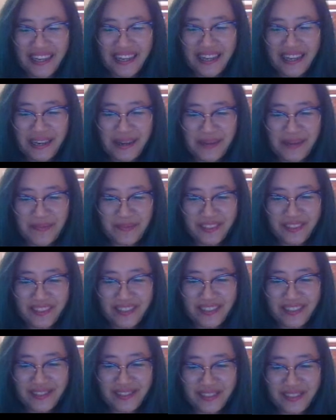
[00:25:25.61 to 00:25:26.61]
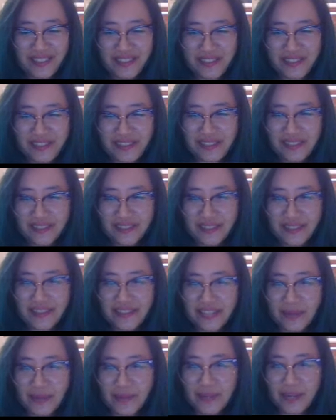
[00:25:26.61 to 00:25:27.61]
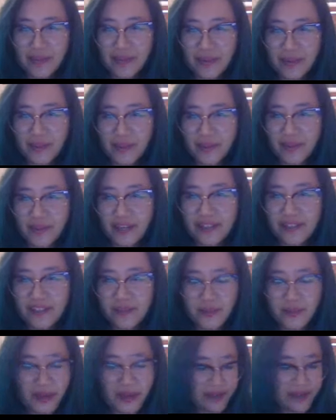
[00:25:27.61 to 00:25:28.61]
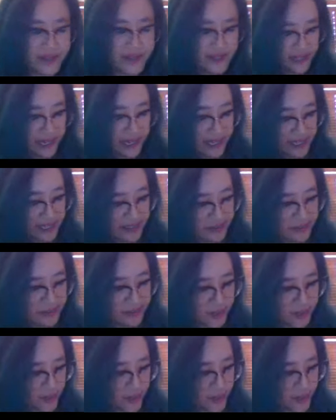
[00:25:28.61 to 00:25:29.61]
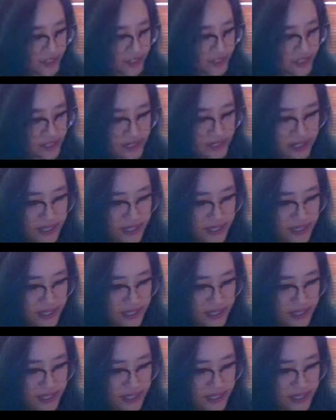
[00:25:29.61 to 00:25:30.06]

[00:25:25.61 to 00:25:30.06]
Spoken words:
That's really interesting. So that's coming up on the horizon as well. I have a follow-up question.